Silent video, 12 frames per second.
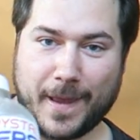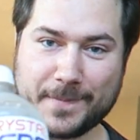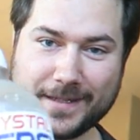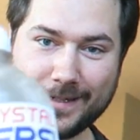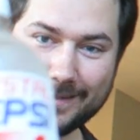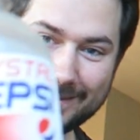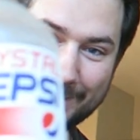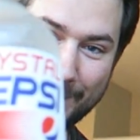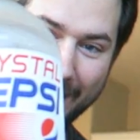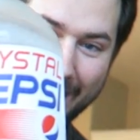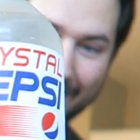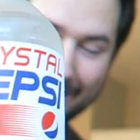Pepsi
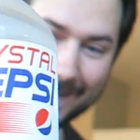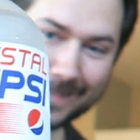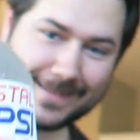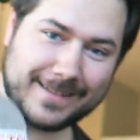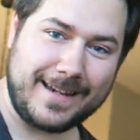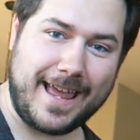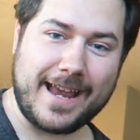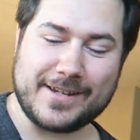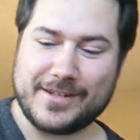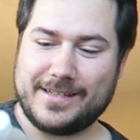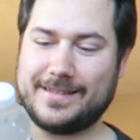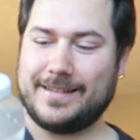back in
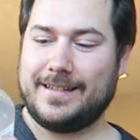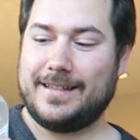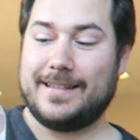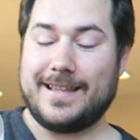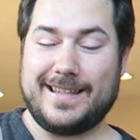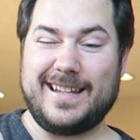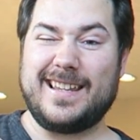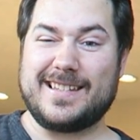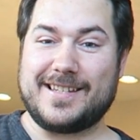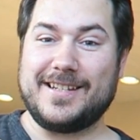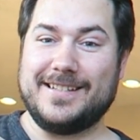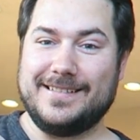action and it
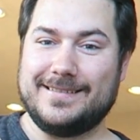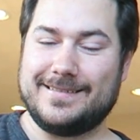is good.